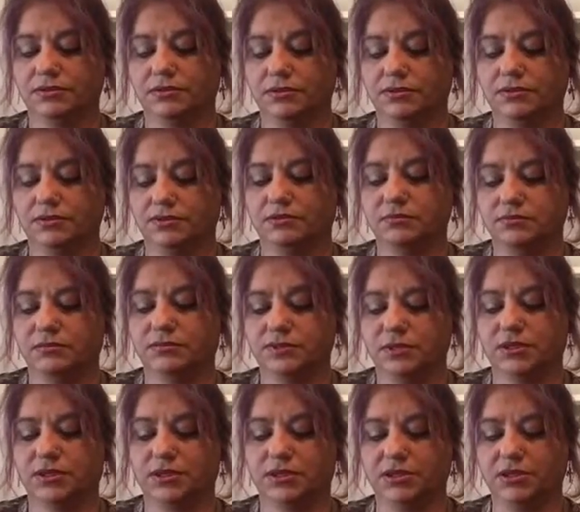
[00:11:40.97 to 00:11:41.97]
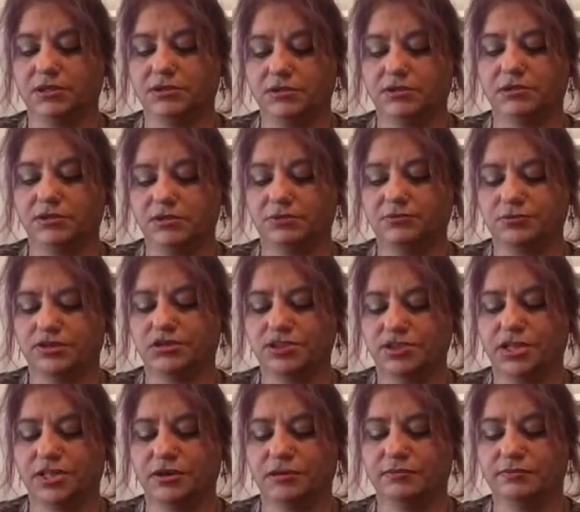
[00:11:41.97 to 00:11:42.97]
So again, you know, just
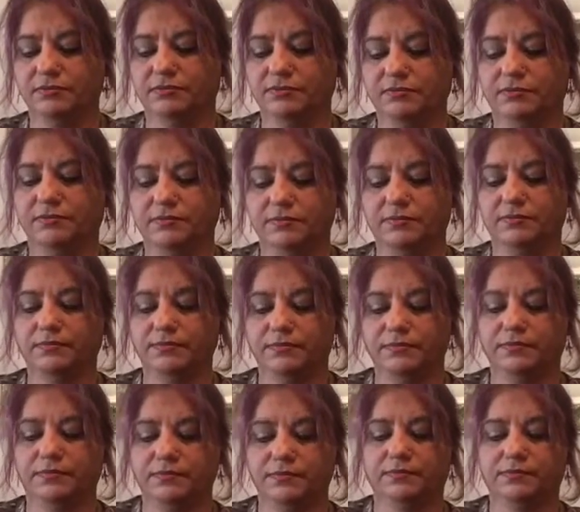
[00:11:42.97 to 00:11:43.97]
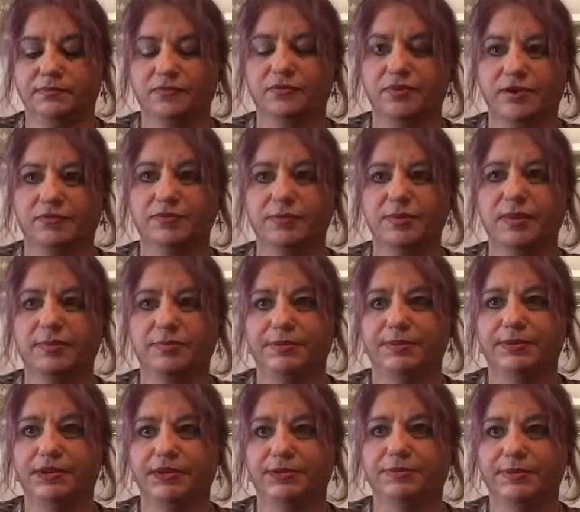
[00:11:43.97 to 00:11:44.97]
kind of rough them up a
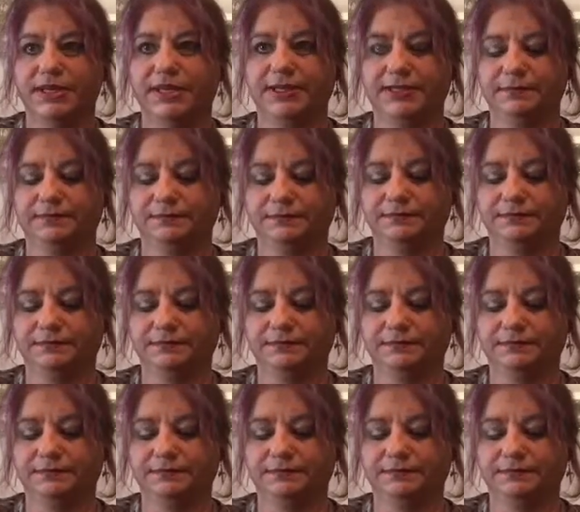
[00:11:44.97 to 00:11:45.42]
little bit.